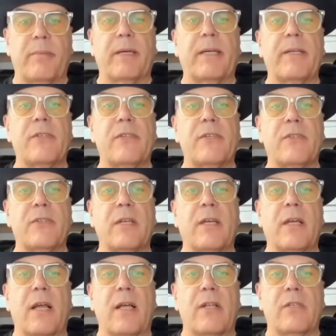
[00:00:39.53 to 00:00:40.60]
basis
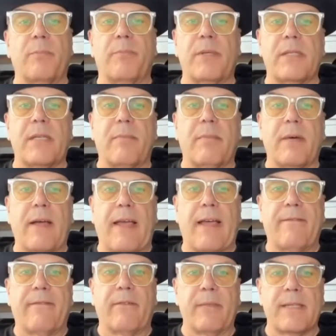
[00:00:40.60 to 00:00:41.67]
to protect my
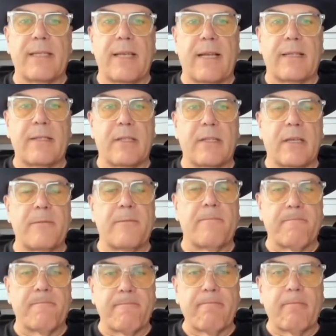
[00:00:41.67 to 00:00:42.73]
head from the sun. So
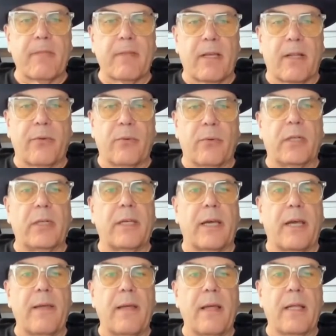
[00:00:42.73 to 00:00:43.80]
I thought,
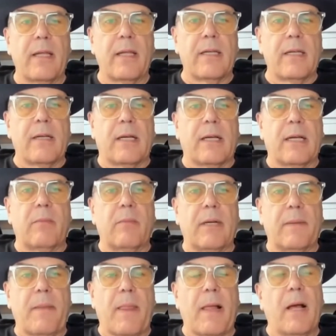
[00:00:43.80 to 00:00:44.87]
okay,
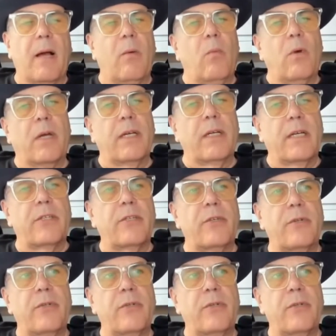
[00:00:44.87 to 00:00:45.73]
um, what can I do